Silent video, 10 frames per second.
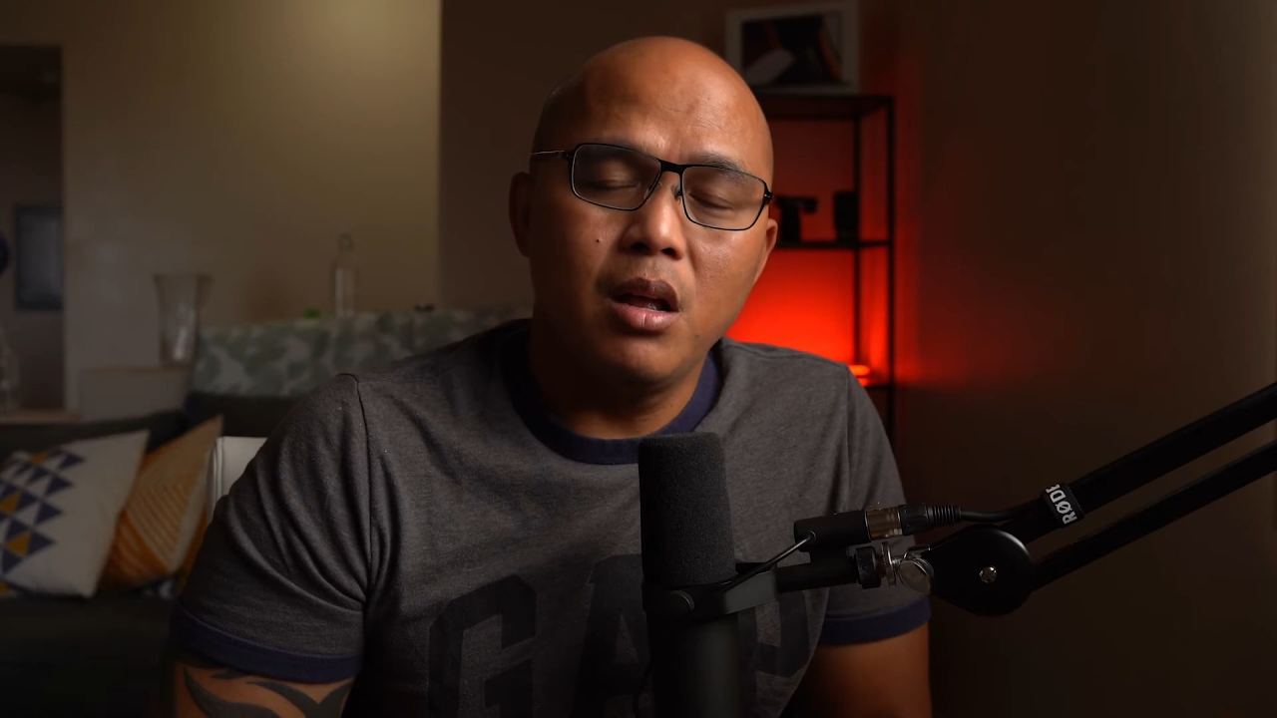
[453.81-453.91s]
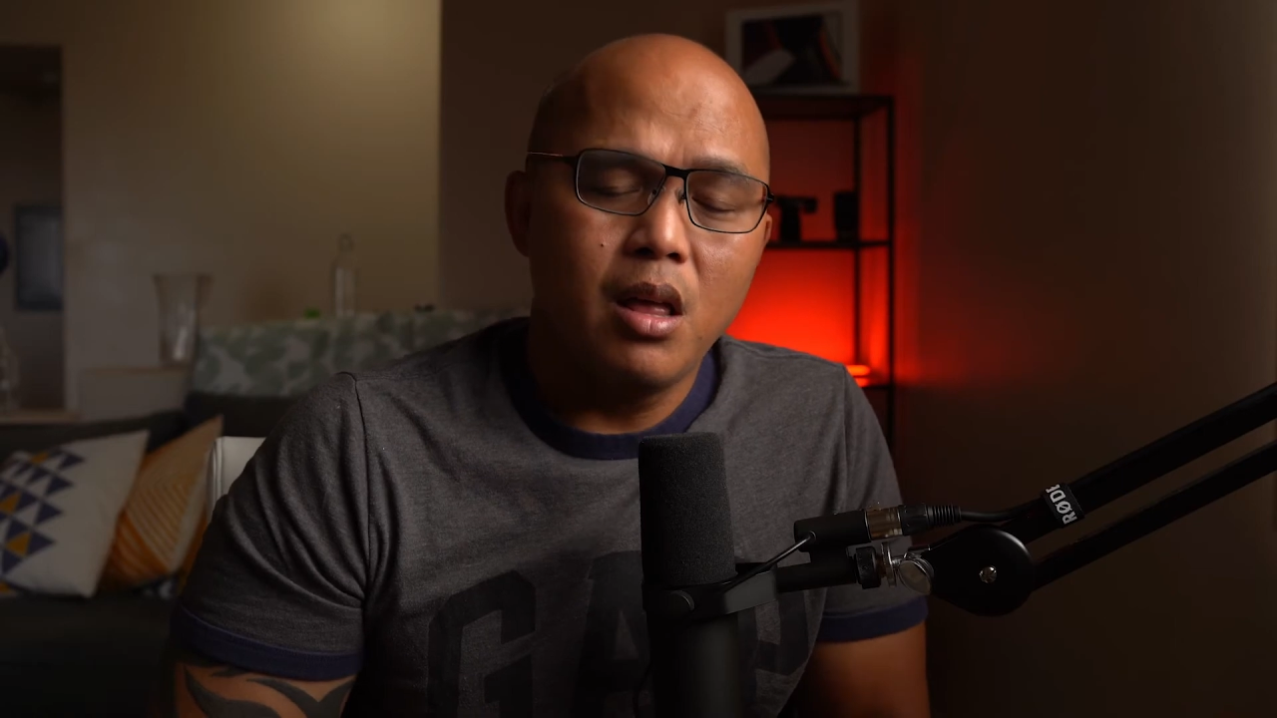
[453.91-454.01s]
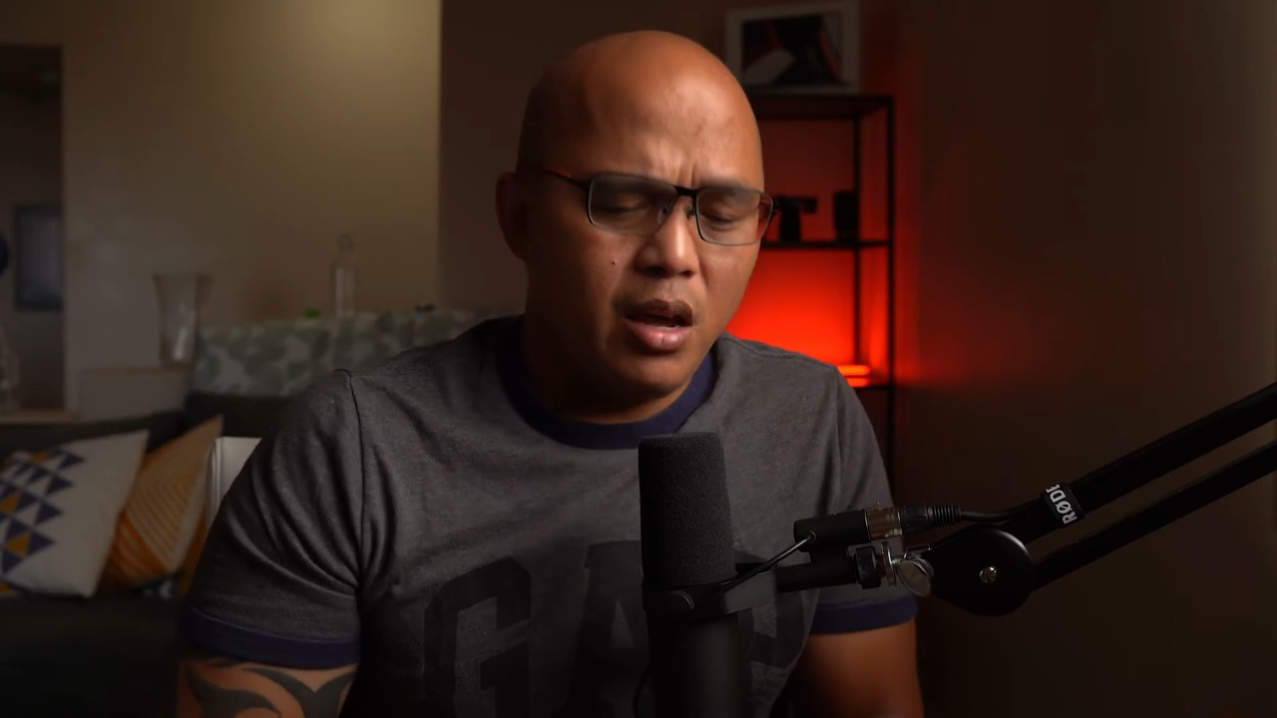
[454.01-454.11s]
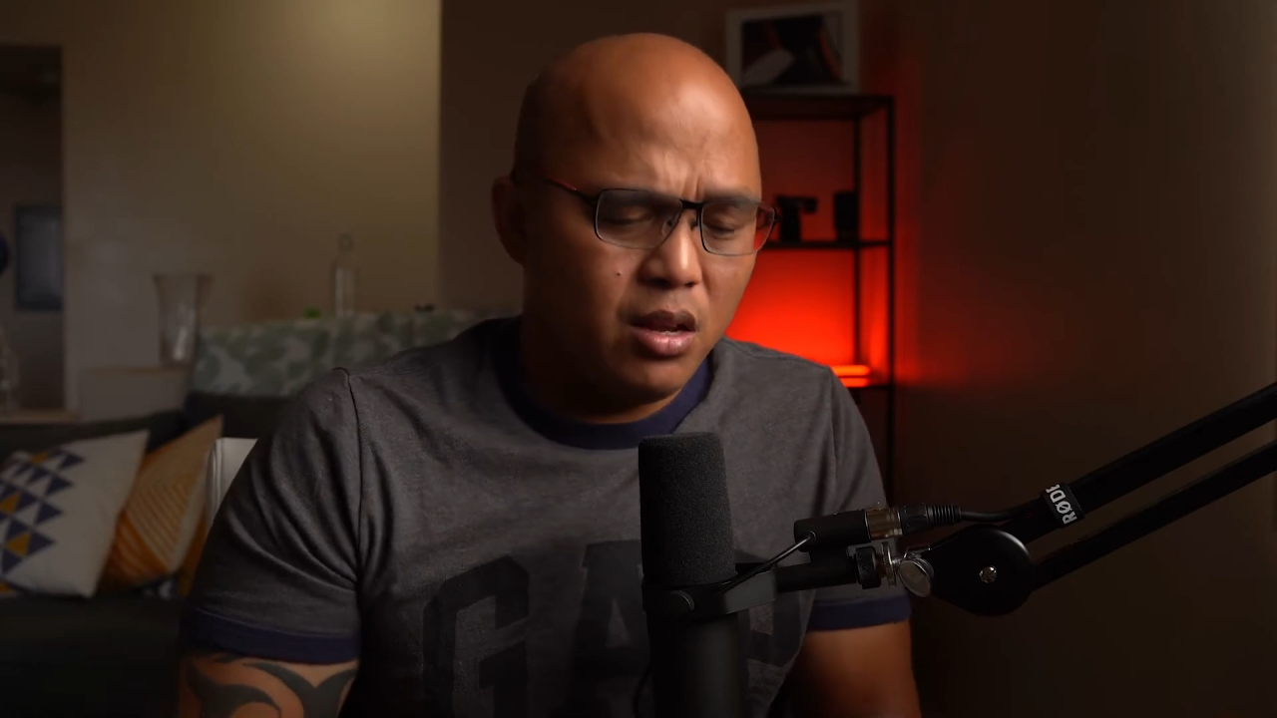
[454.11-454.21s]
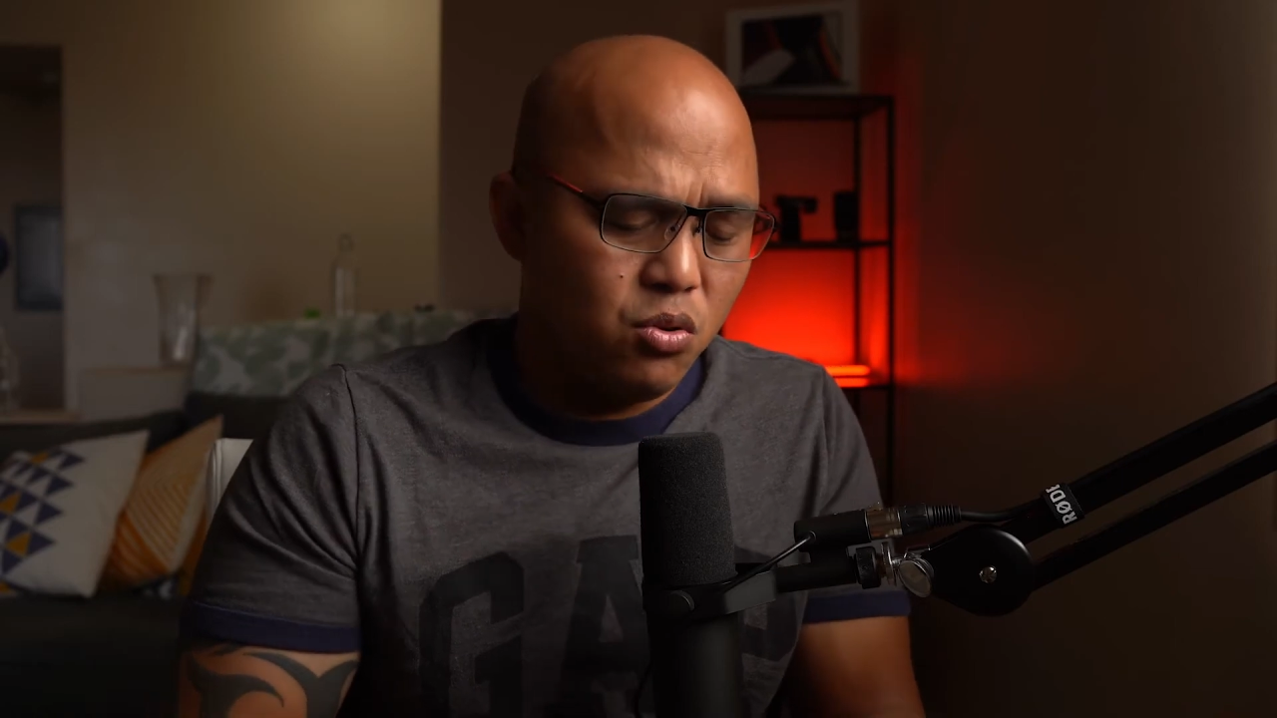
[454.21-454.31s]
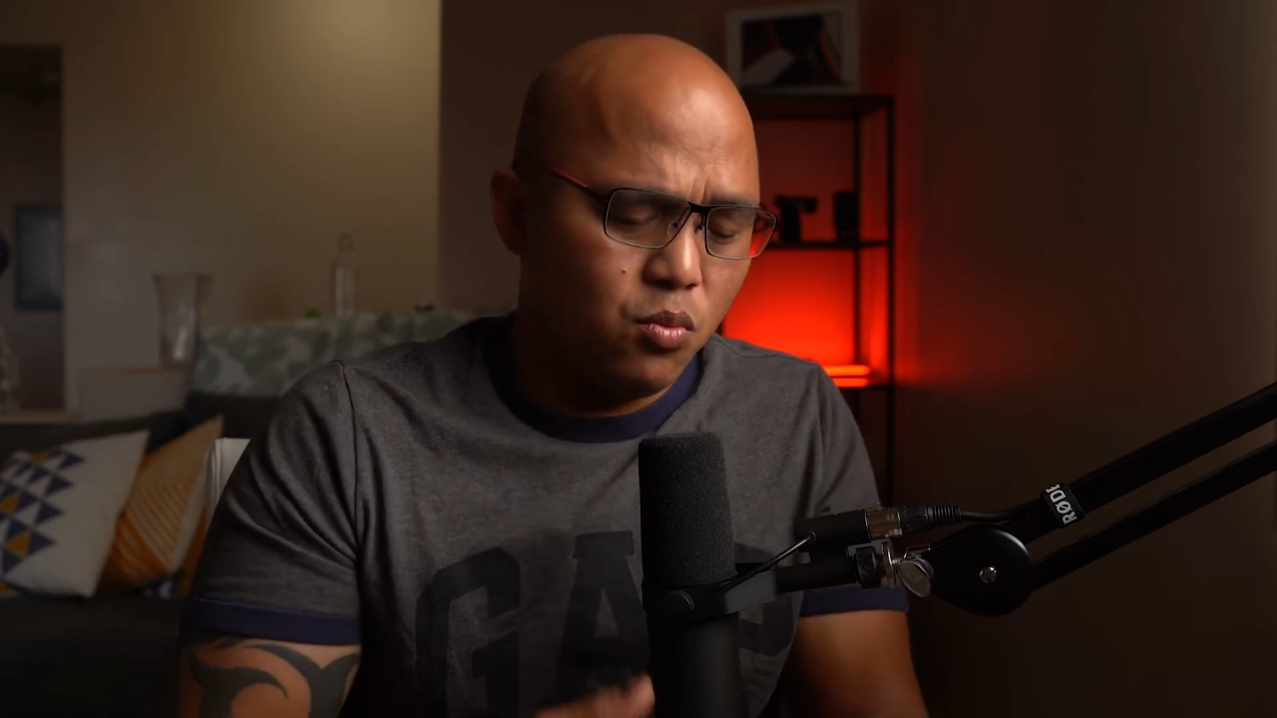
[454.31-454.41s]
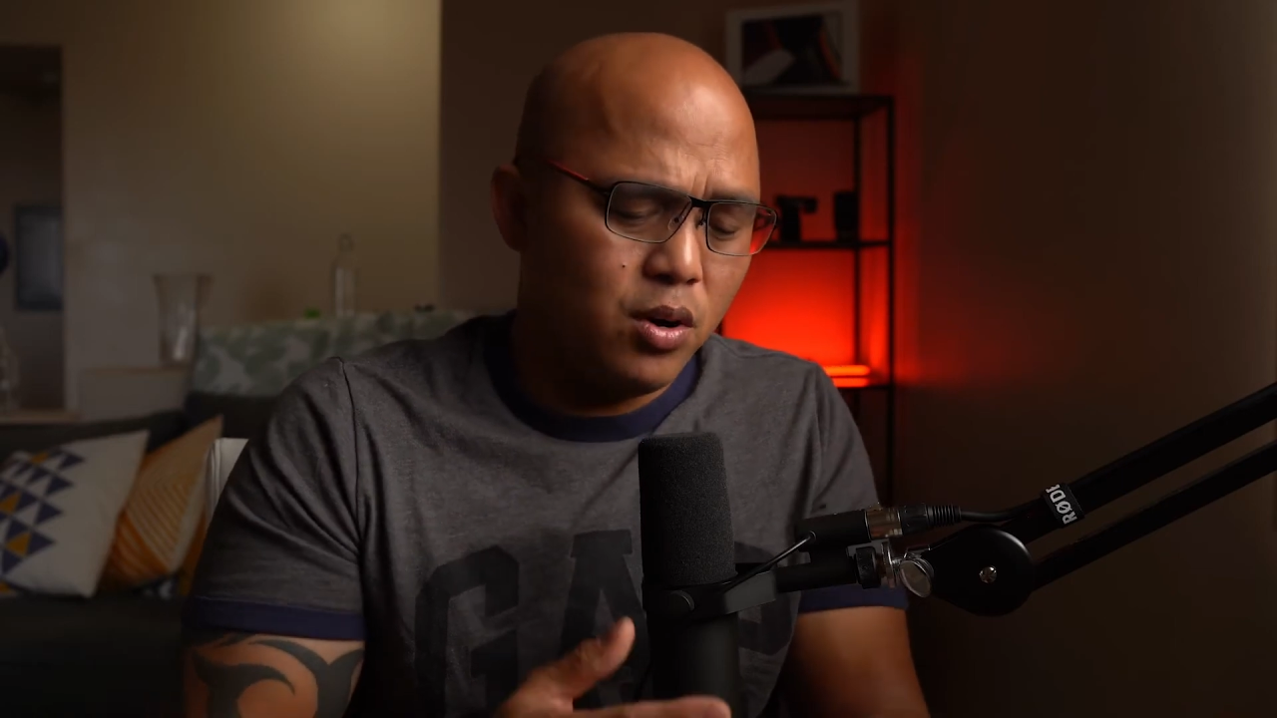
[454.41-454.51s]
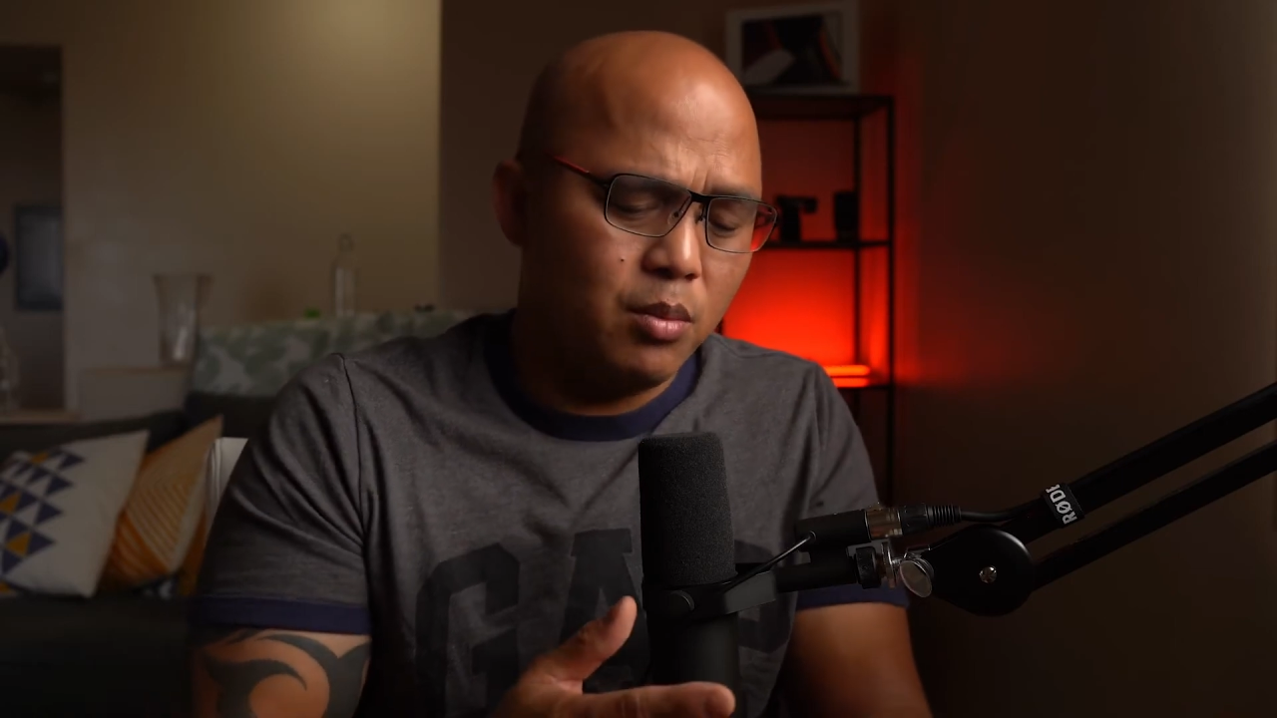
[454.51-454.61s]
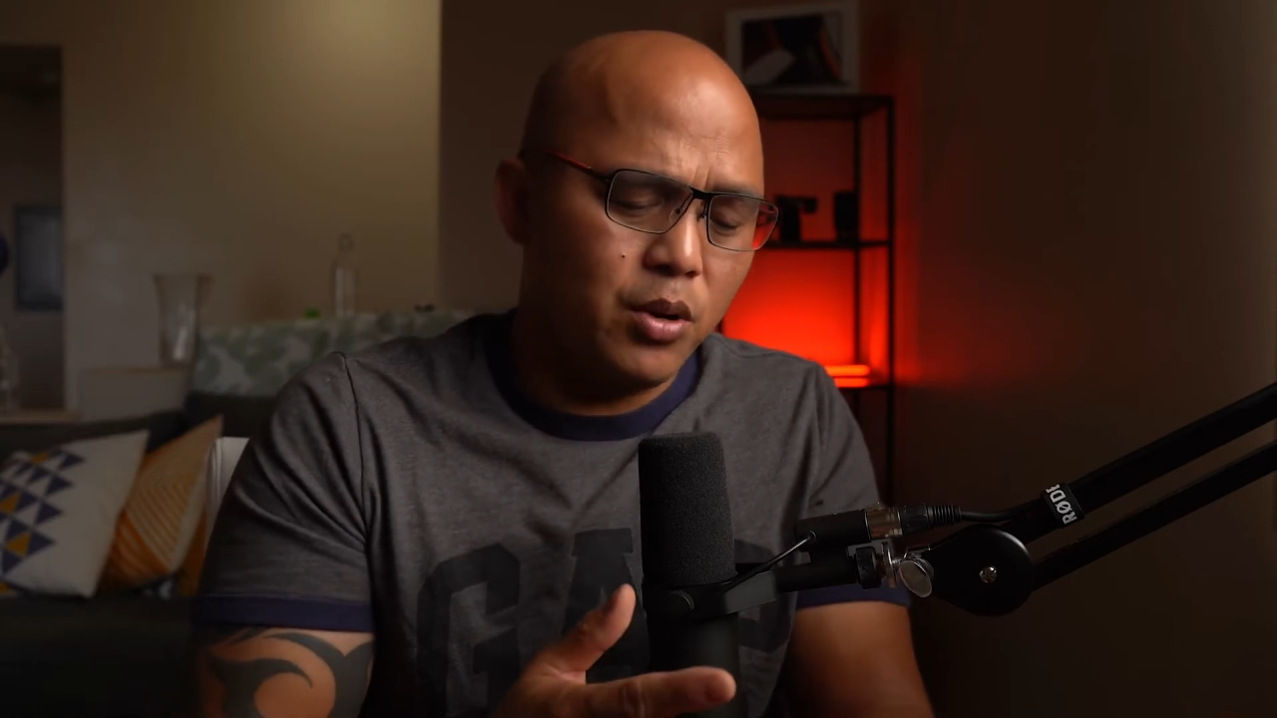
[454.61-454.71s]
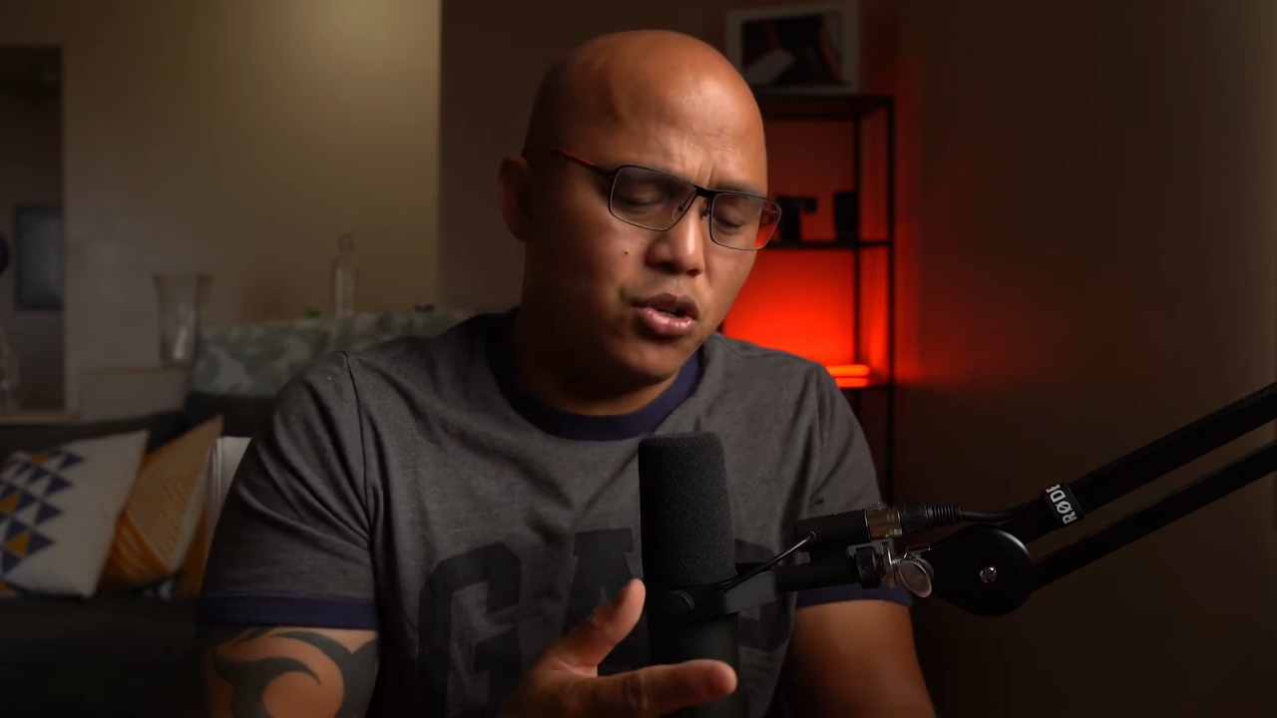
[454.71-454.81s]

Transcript: and you want to make